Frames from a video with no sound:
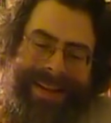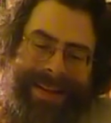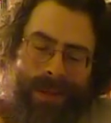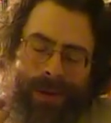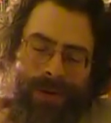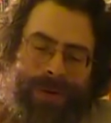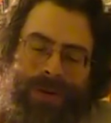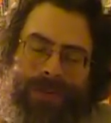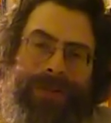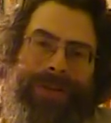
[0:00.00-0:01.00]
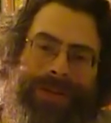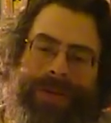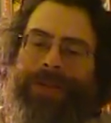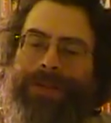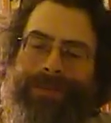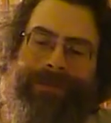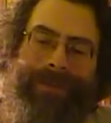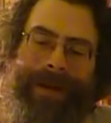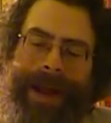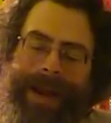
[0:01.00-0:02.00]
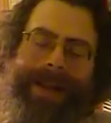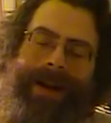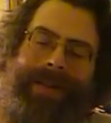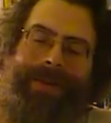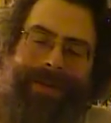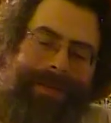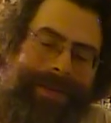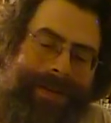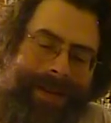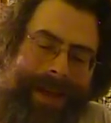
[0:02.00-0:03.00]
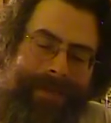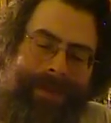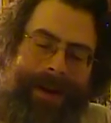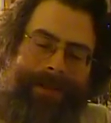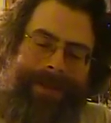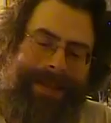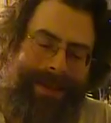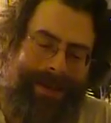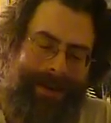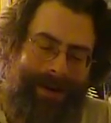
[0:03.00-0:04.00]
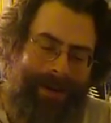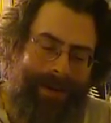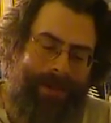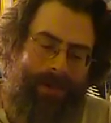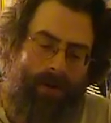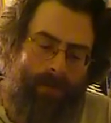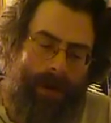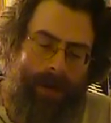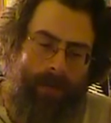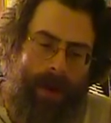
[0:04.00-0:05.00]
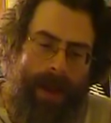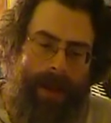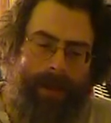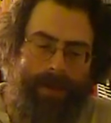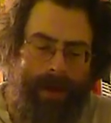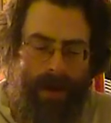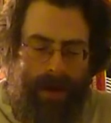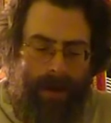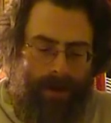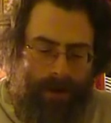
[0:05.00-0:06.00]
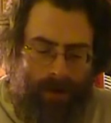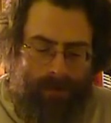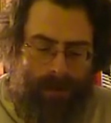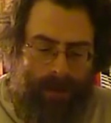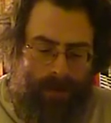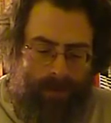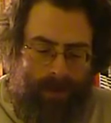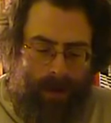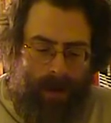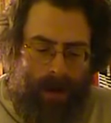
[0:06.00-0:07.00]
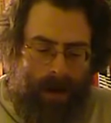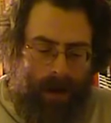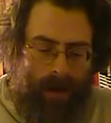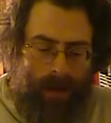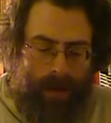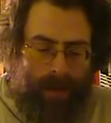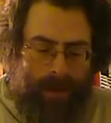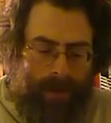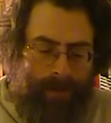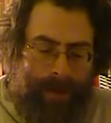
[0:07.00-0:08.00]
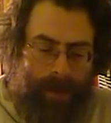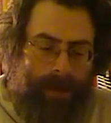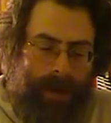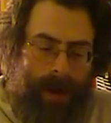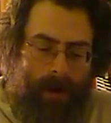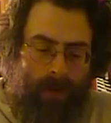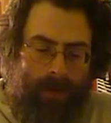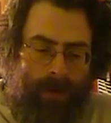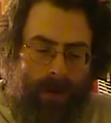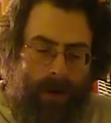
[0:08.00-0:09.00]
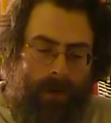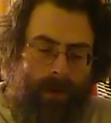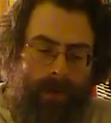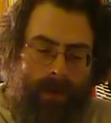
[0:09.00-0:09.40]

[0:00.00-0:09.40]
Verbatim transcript: such a different system from any other game that I've seen in so many ways in terms of uh, spelling out, you know,